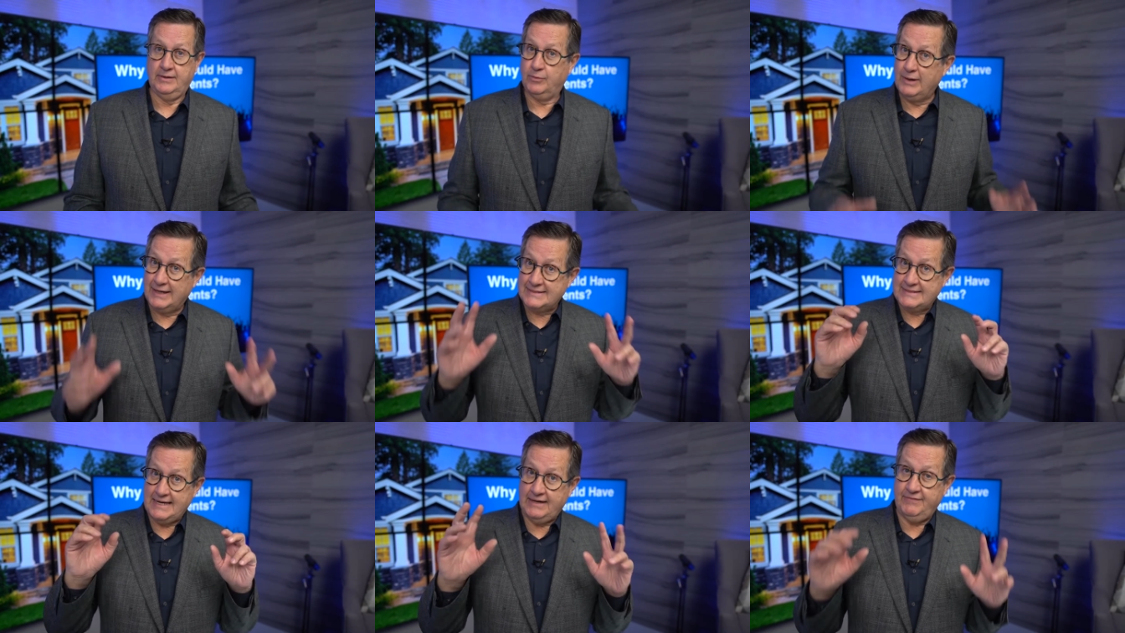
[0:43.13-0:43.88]
real
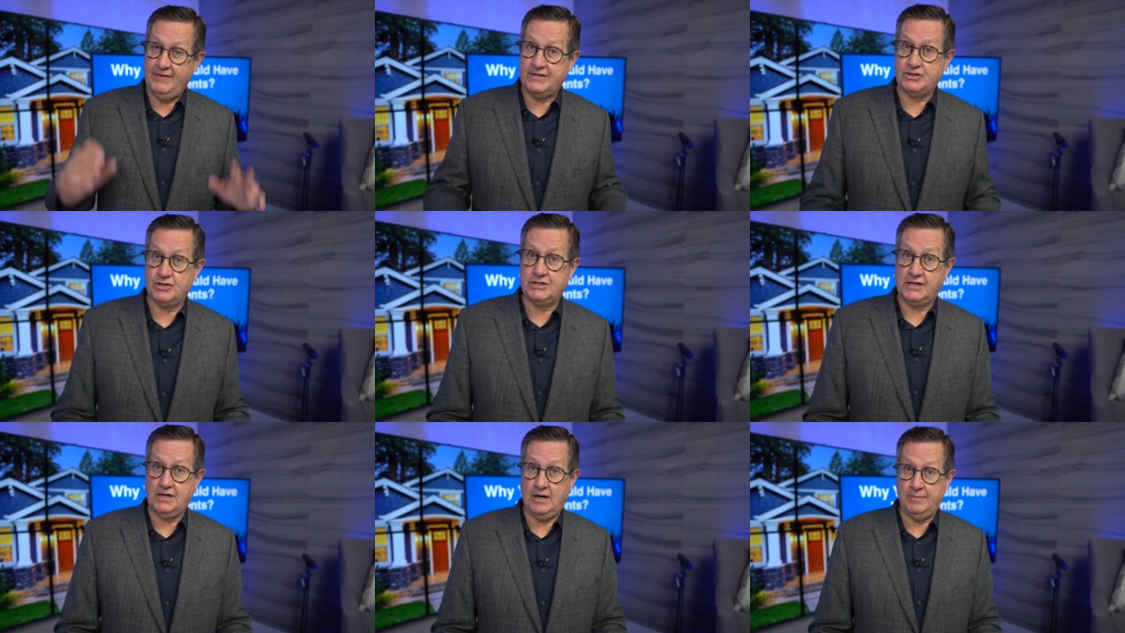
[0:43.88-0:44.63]
estate investors to
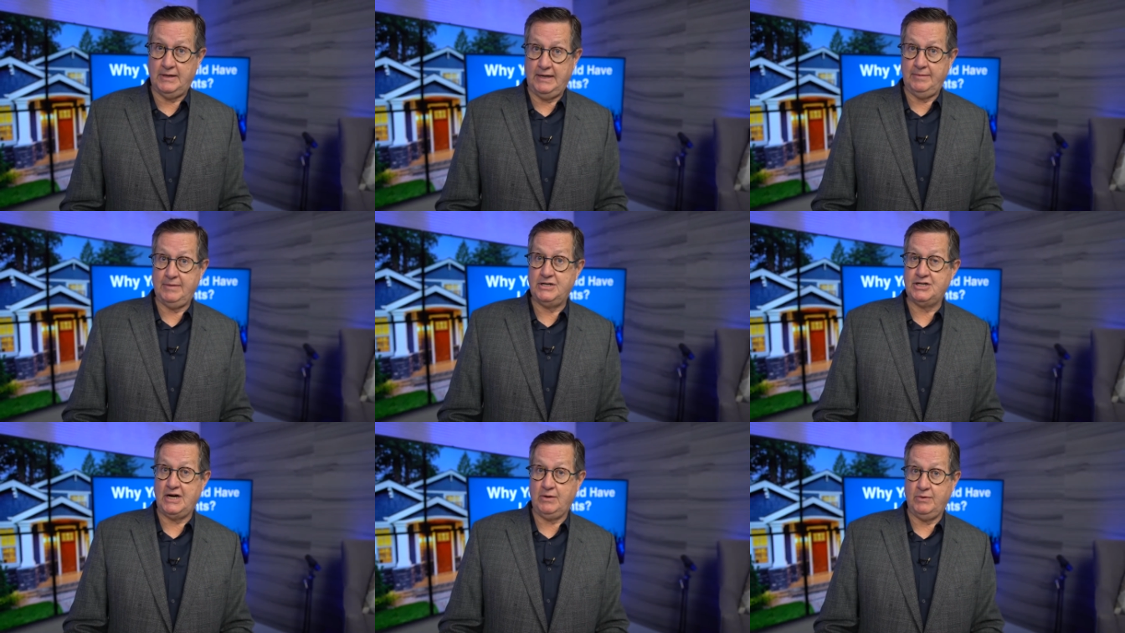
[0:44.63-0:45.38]
come and let me
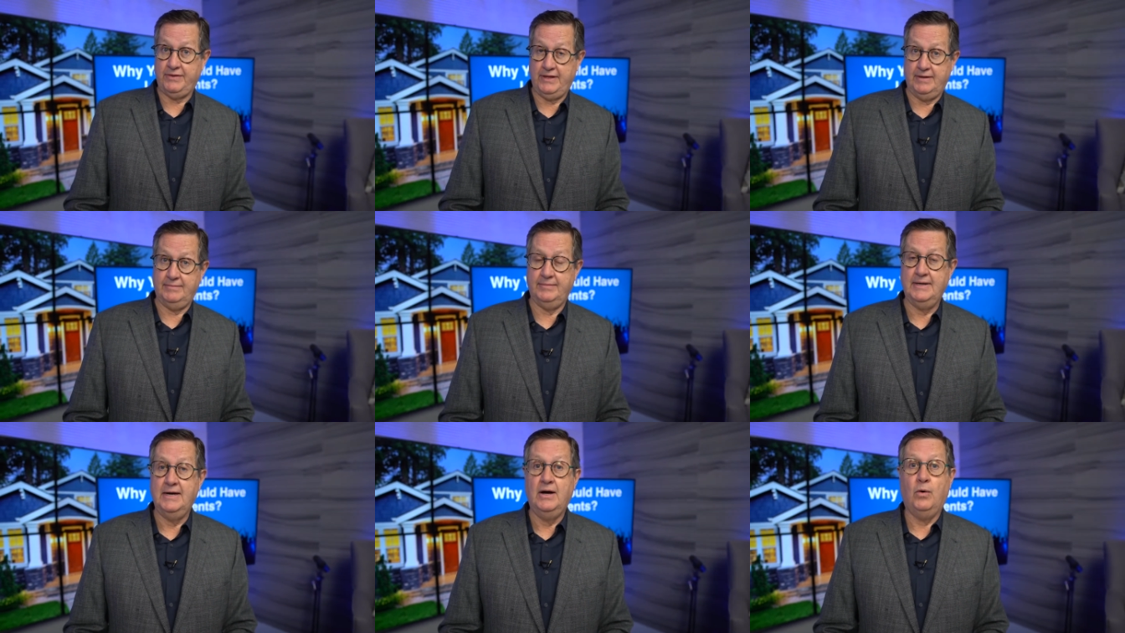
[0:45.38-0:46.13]
share with them
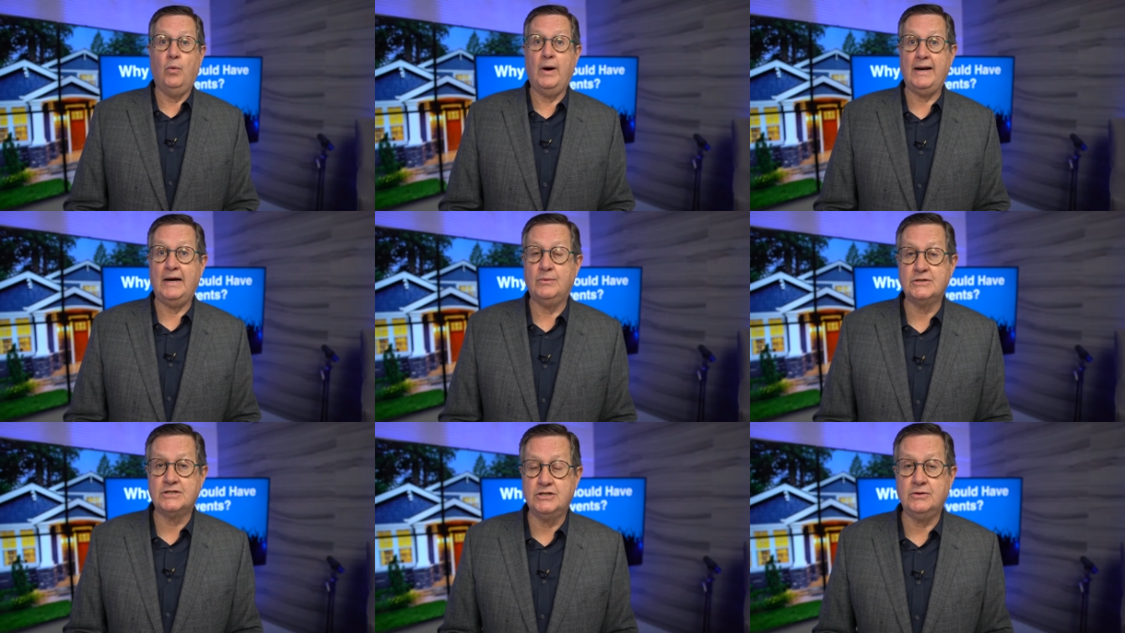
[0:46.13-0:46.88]
what I
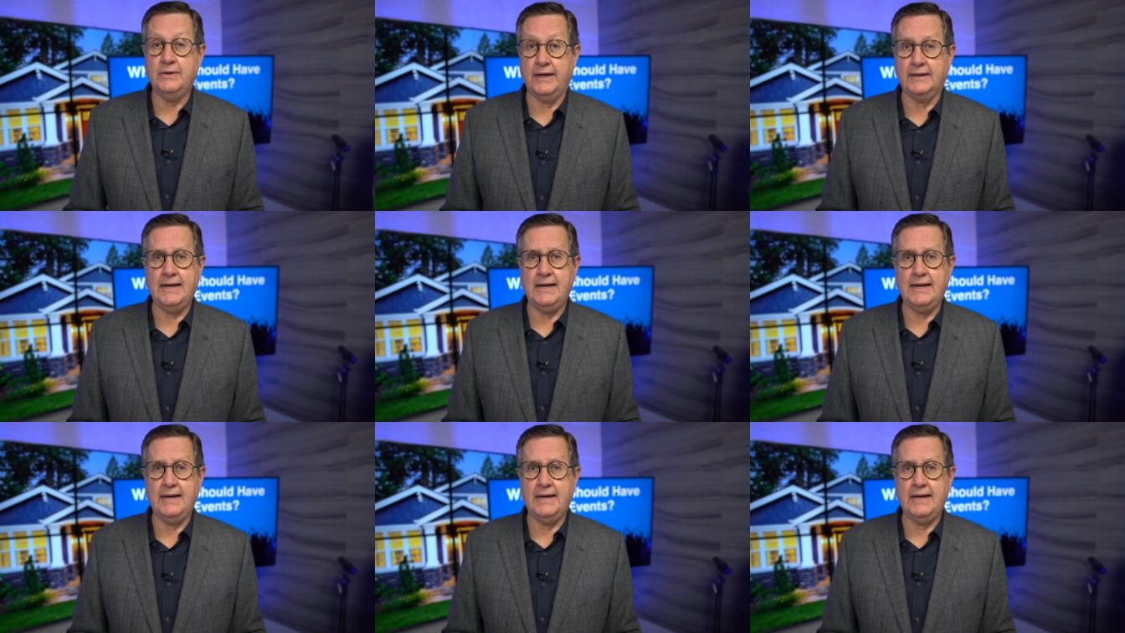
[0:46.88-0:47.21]
was doing.